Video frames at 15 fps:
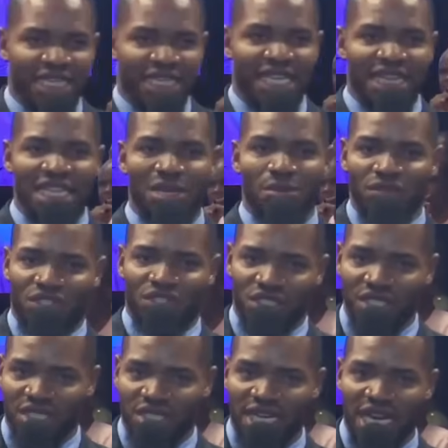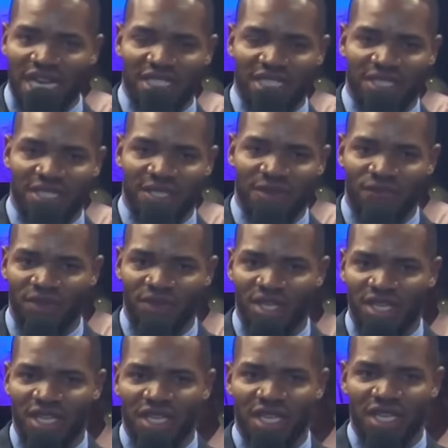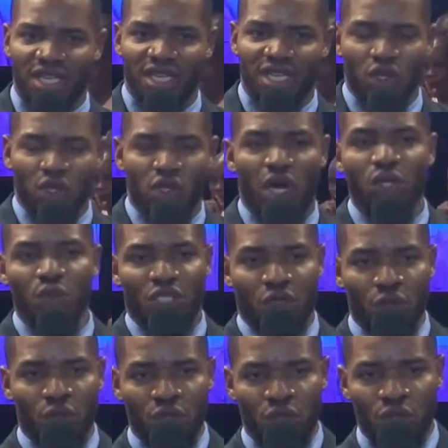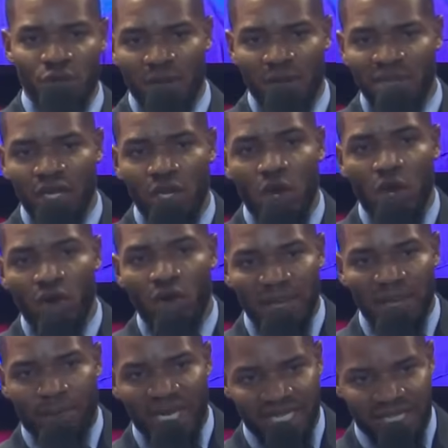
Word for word: In the name of Jesus Christ, God will choose you from the lowly